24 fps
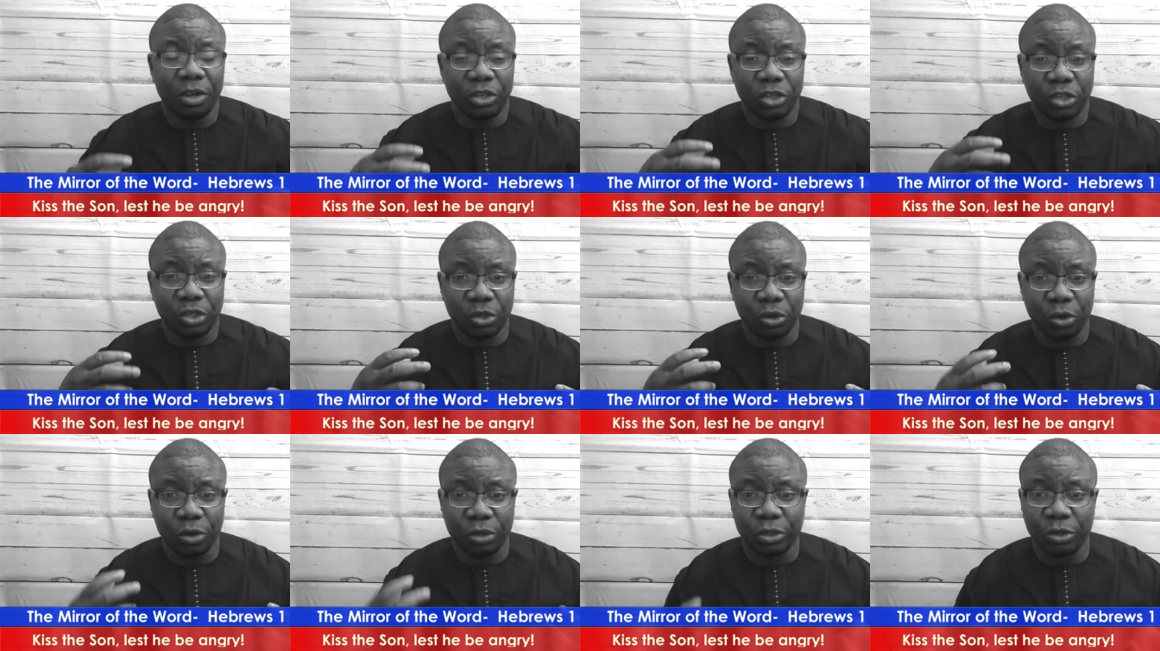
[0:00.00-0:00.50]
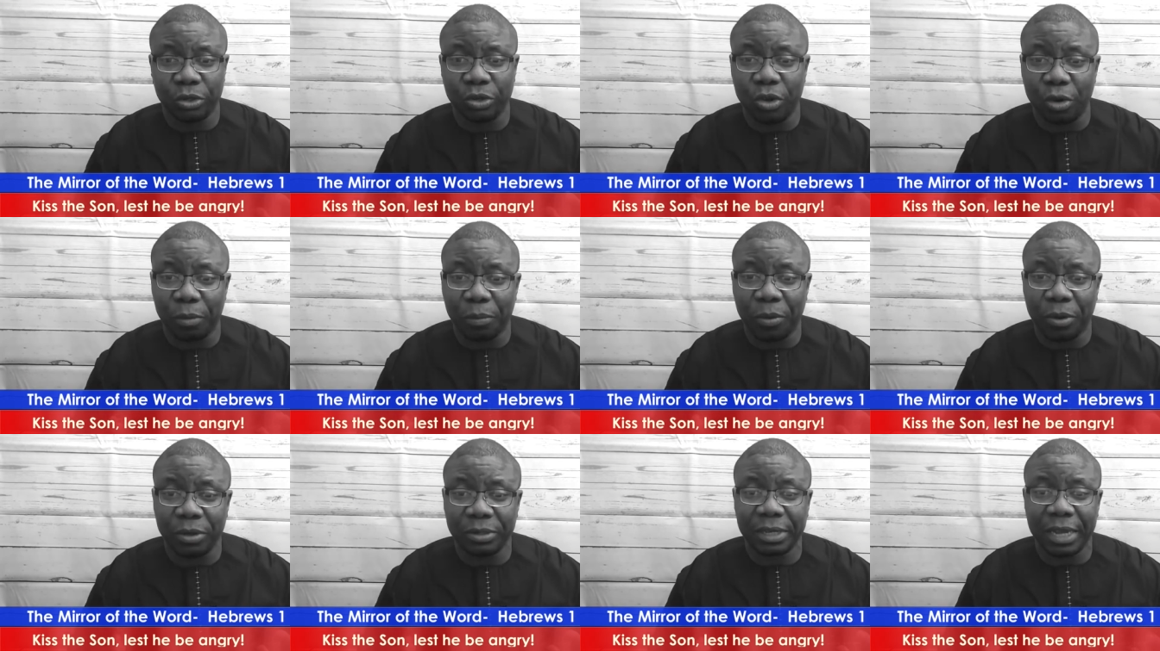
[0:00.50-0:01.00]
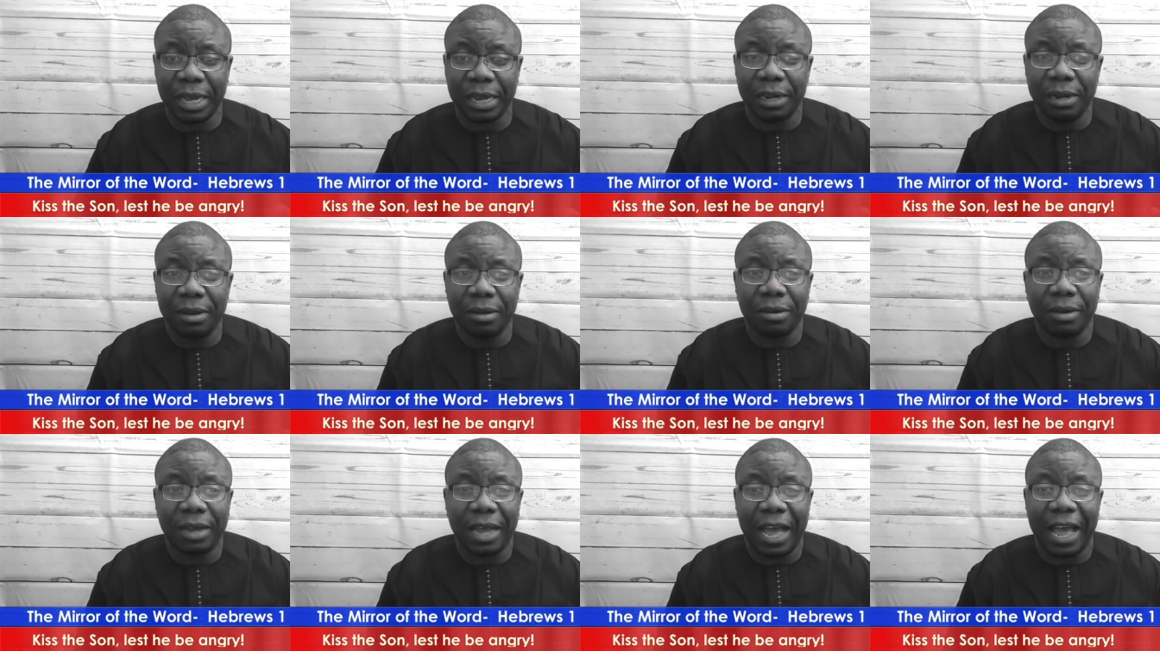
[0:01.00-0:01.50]
show to your boss that,
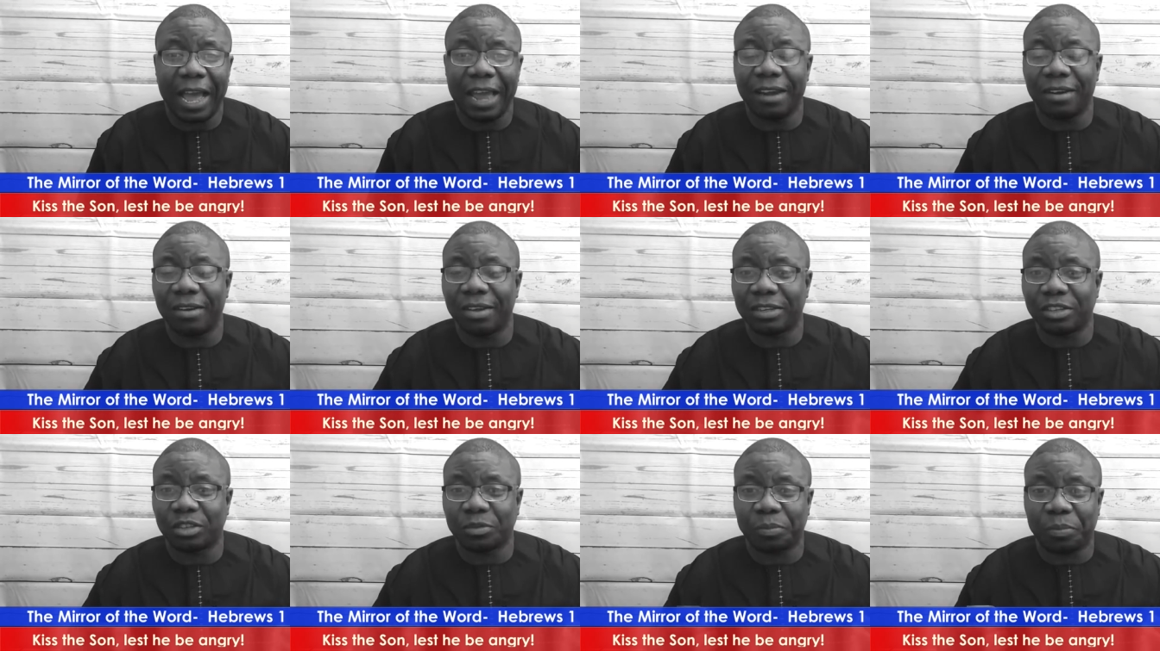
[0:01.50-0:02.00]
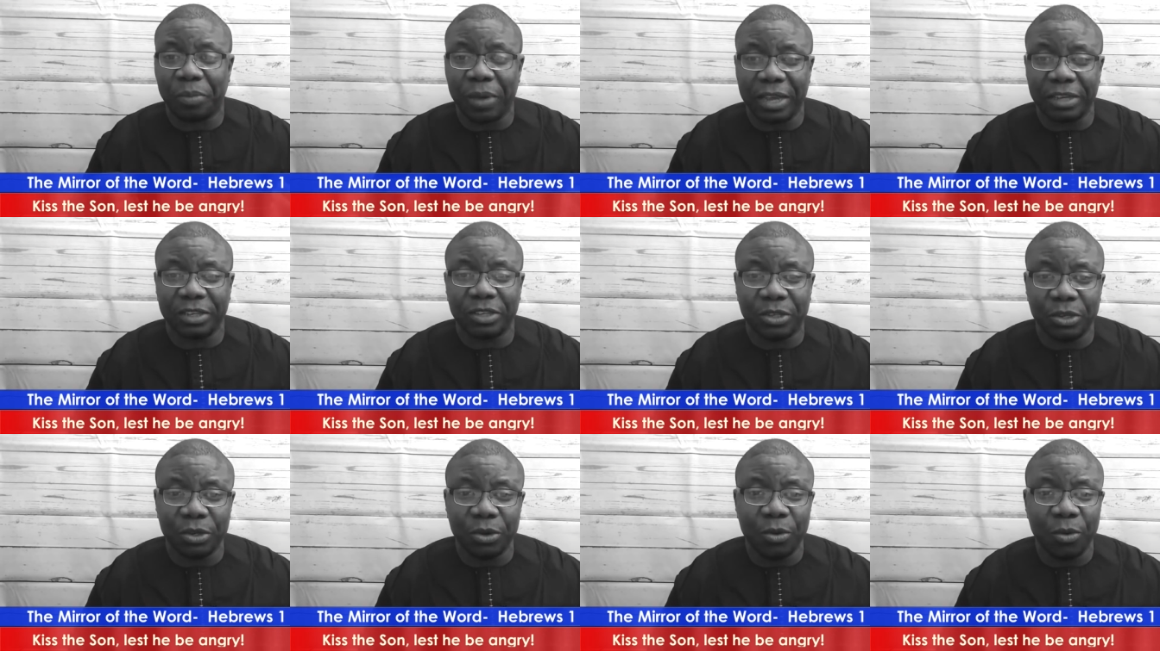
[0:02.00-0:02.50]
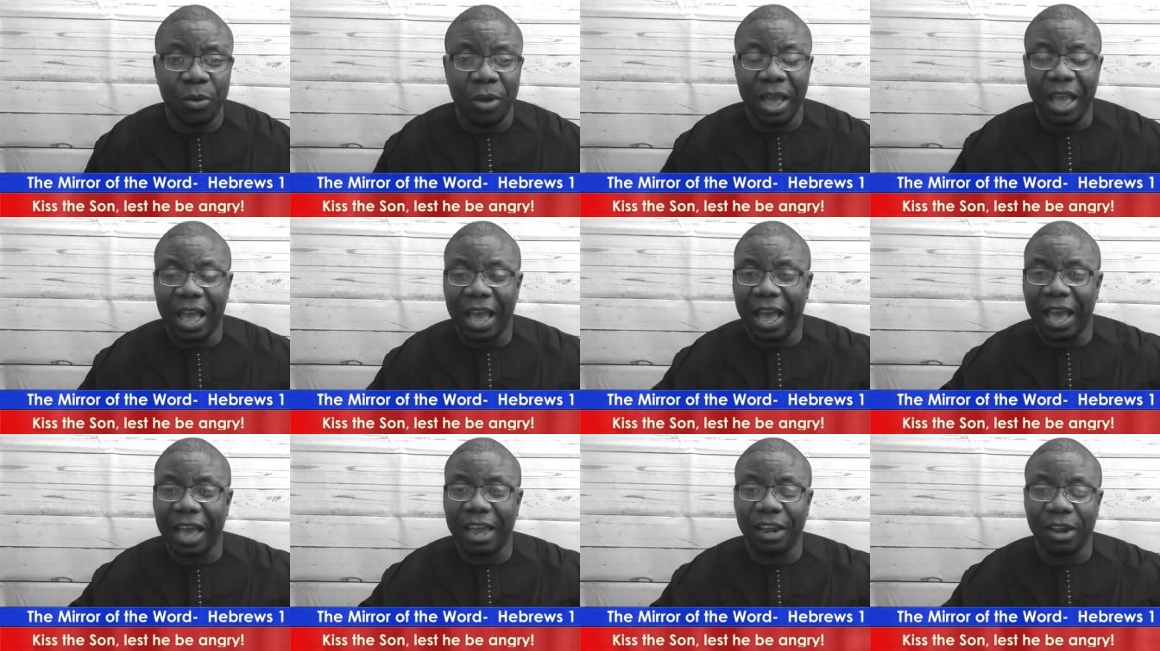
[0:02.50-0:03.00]
look, I respect you,
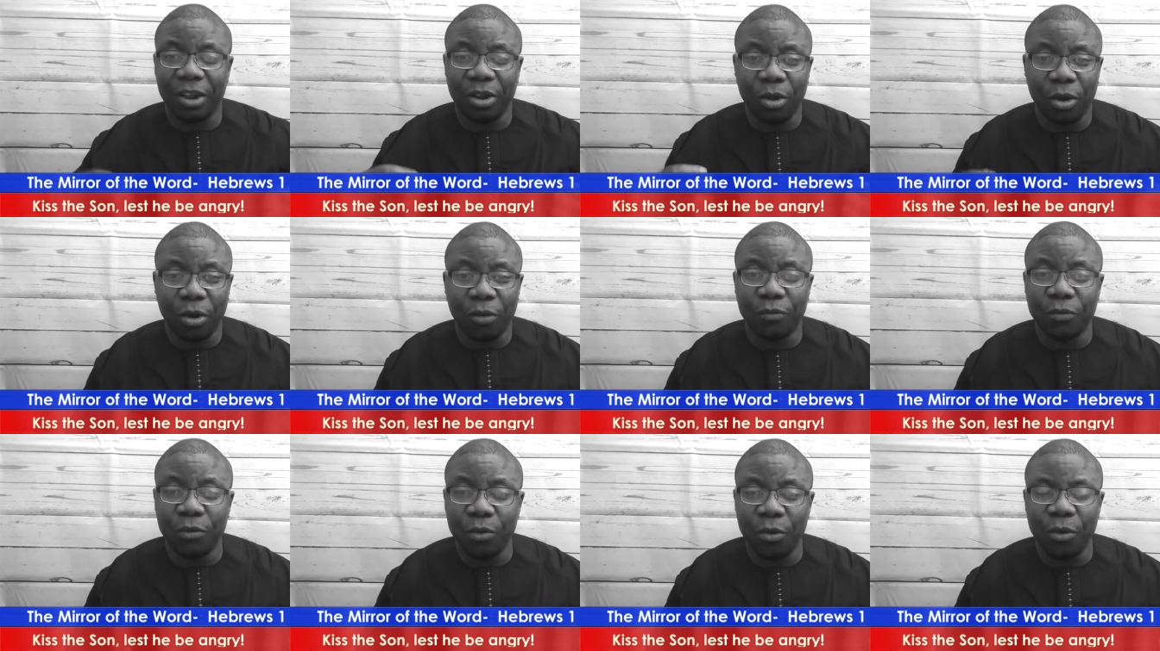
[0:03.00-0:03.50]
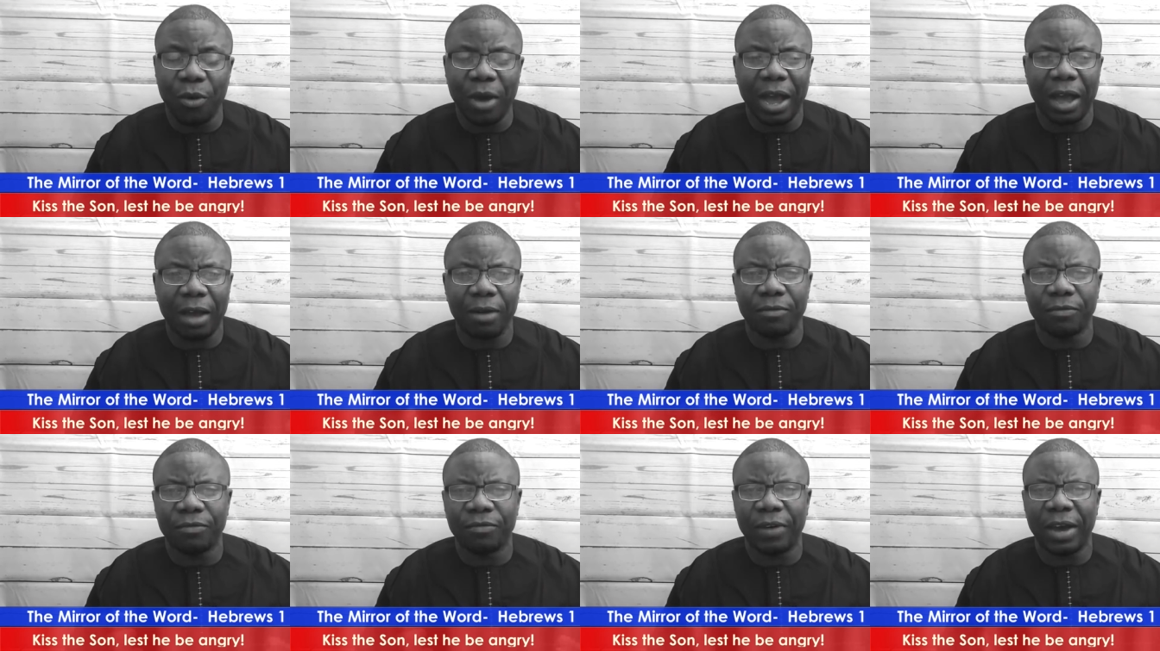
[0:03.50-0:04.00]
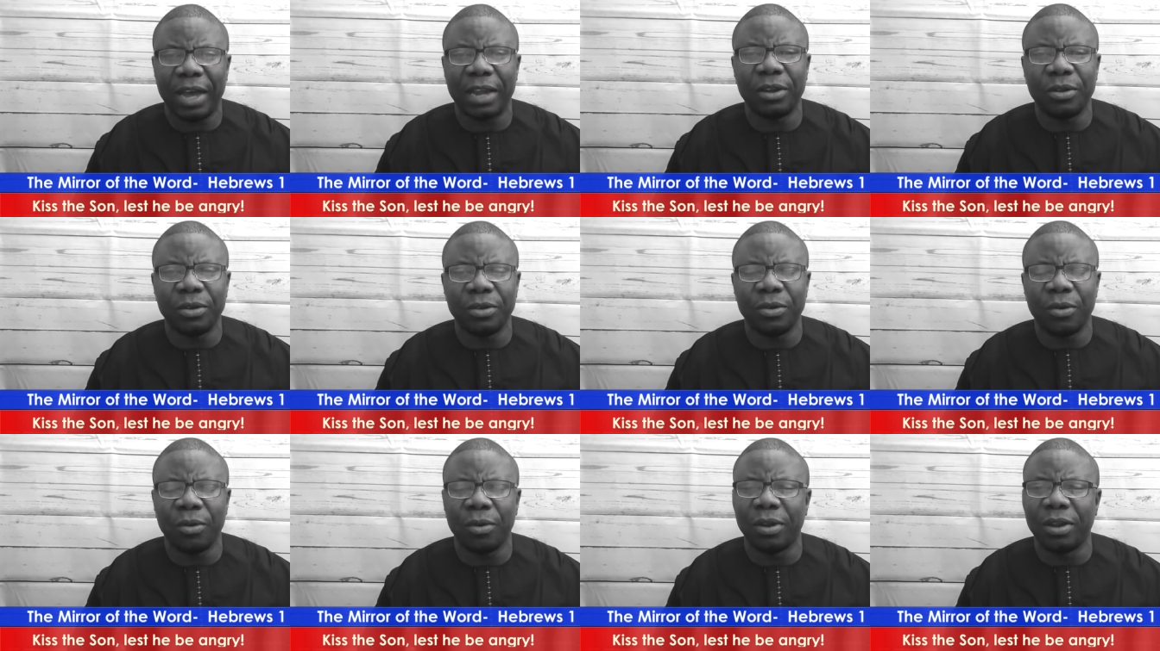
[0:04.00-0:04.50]
I love you, I
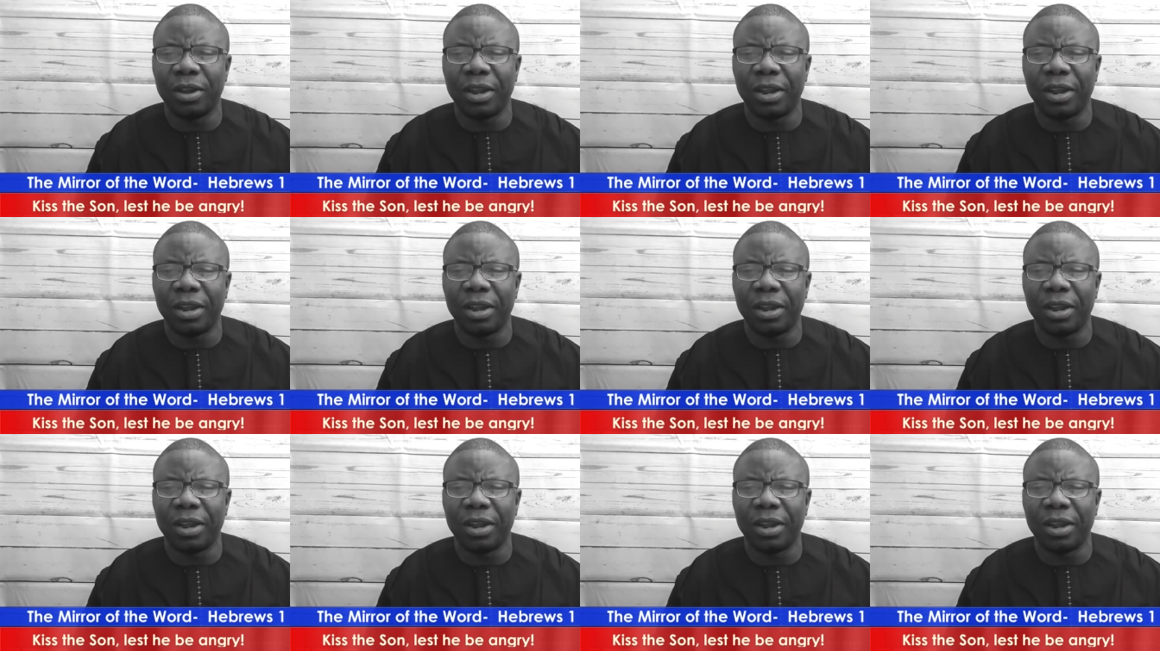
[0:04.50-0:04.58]
value you.